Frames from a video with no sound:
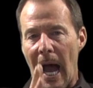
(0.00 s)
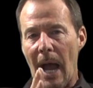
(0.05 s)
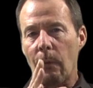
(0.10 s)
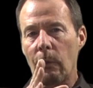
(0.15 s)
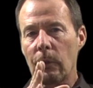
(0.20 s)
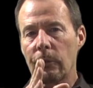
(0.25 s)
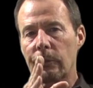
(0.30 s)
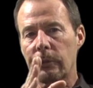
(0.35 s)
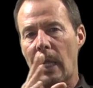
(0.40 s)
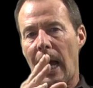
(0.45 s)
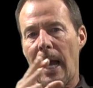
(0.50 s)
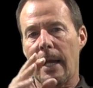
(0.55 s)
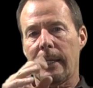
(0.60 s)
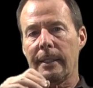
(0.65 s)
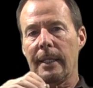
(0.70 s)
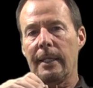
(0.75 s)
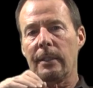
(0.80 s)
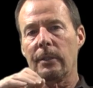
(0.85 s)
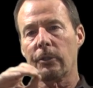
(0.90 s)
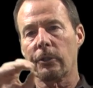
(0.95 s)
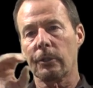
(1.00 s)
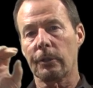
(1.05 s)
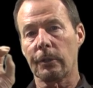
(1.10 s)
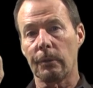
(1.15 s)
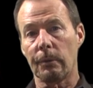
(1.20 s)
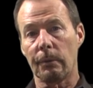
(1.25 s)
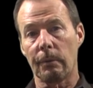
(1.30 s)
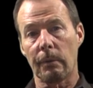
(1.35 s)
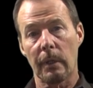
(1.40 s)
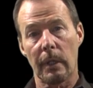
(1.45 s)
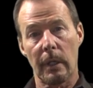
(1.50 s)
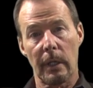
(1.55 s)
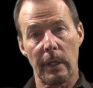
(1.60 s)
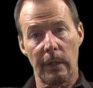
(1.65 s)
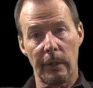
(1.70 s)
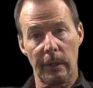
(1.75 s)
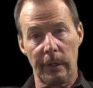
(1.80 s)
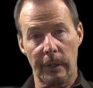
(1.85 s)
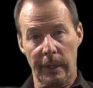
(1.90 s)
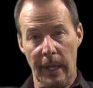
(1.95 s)
was locked into
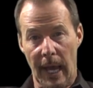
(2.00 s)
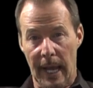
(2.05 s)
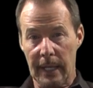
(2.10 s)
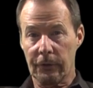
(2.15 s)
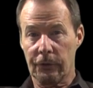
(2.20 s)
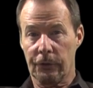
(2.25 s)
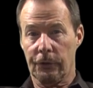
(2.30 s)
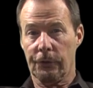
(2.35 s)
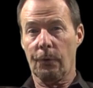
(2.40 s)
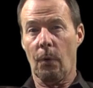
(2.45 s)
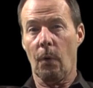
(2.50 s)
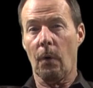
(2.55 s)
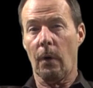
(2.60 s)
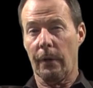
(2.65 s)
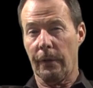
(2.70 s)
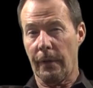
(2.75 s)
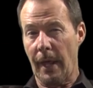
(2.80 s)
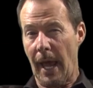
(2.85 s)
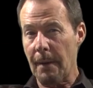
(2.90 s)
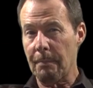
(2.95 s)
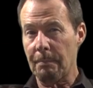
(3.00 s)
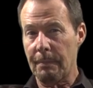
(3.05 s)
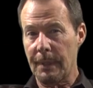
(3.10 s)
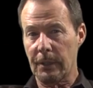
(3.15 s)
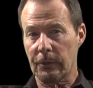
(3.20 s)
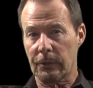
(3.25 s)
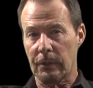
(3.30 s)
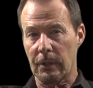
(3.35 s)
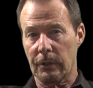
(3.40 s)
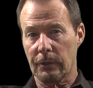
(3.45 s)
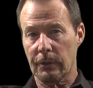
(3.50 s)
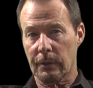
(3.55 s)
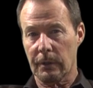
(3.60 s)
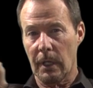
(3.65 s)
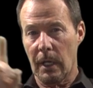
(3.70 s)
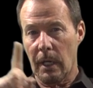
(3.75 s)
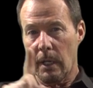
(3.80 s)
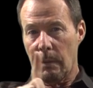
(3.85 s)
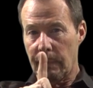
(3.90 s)
that store, that business,